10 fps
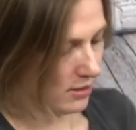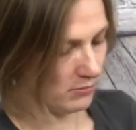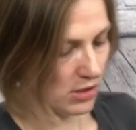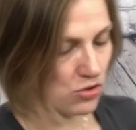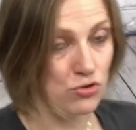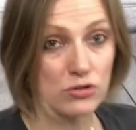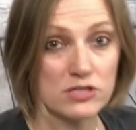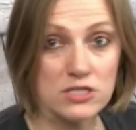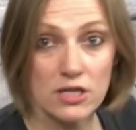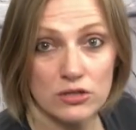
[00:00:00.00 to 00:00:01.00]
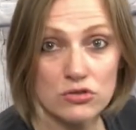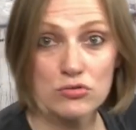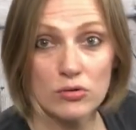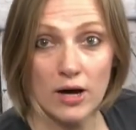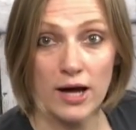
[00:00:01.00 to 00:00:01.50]
Make sure it's not
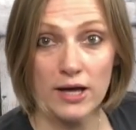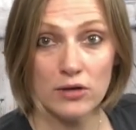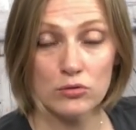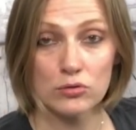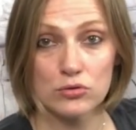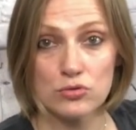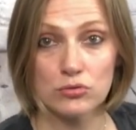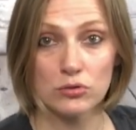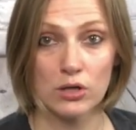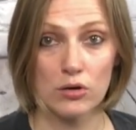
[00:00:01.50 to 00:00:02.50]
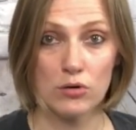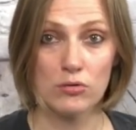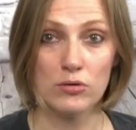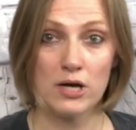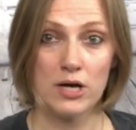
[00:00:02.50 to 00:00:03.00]
too high or too
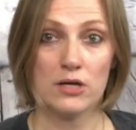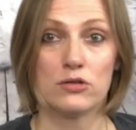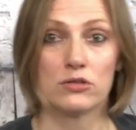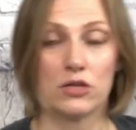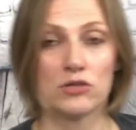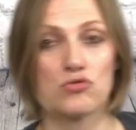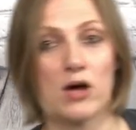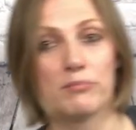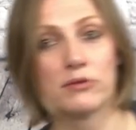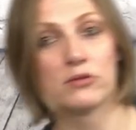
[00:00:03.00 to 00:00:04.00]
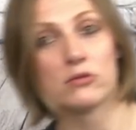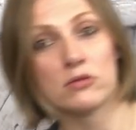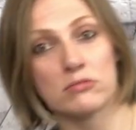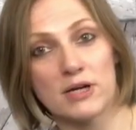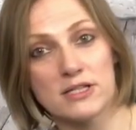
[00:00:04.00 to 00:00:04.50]
low. You're not dropping to
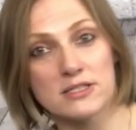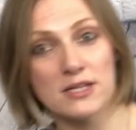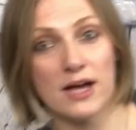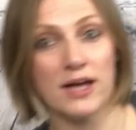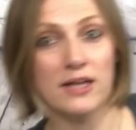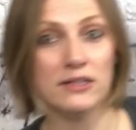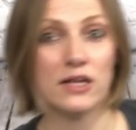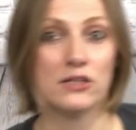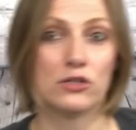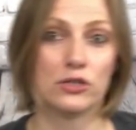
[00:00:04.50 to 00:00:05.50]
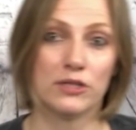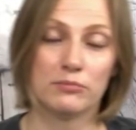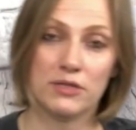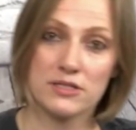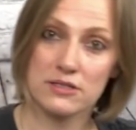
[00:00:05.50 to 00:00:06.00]
the right side and your
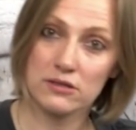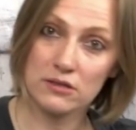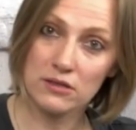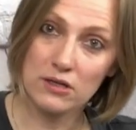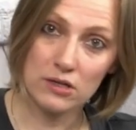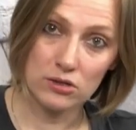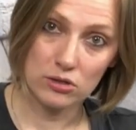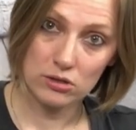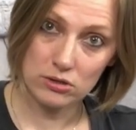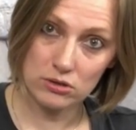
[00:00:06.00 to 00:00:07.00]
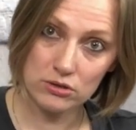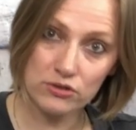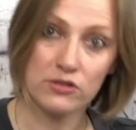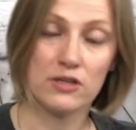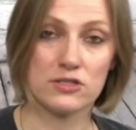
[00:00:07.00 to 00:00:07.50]
hip doesn't
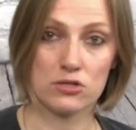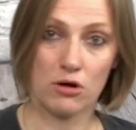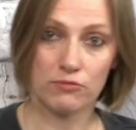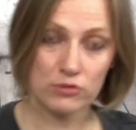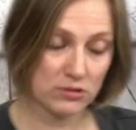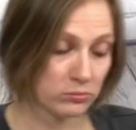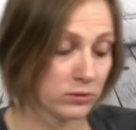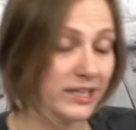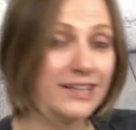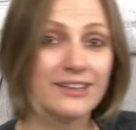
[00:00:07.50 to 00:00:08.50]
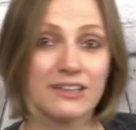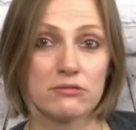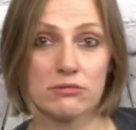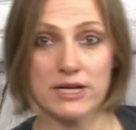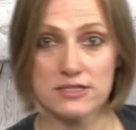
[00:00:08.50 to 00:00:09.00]
hurt. It's comfortably
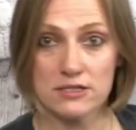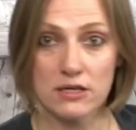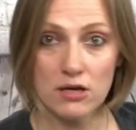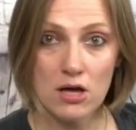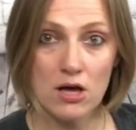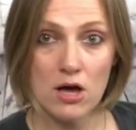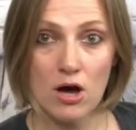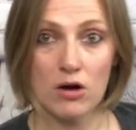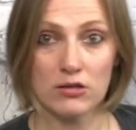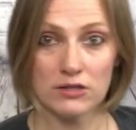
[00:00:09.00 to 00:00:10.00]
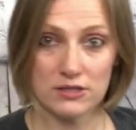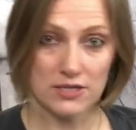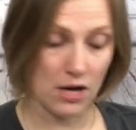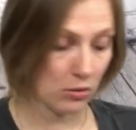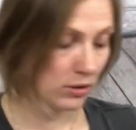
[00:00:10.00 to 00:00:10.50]
resting on the
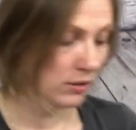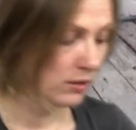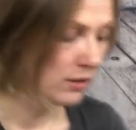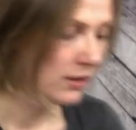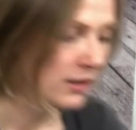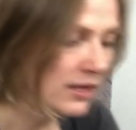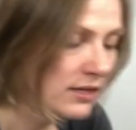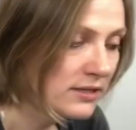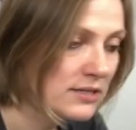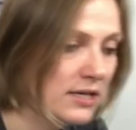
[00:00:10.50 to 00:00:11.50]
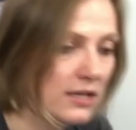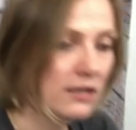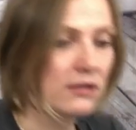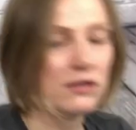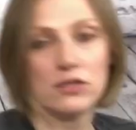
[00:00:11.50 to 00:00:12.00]
towel. Take
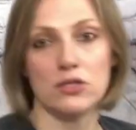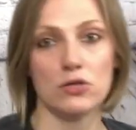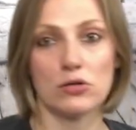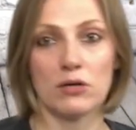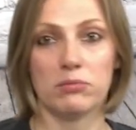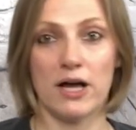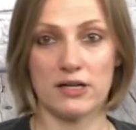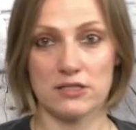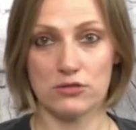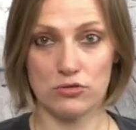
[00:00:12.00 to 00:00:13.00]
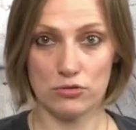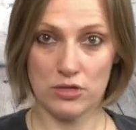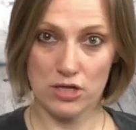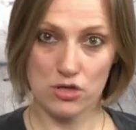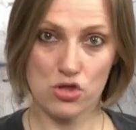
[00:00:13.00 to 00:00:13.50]
yoga blocks into
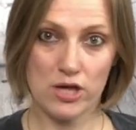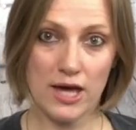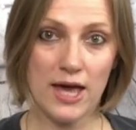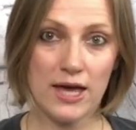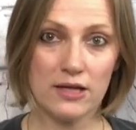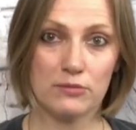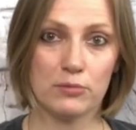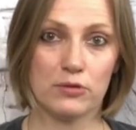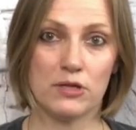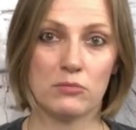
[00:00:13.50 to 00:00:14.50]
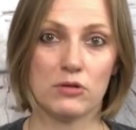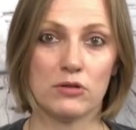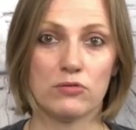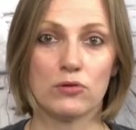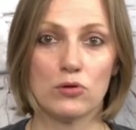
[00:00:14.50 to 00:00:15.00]
each hand, put them on
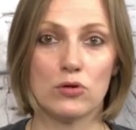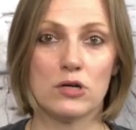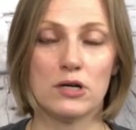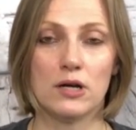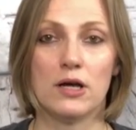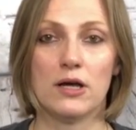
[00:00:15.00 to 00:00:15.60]
the floor.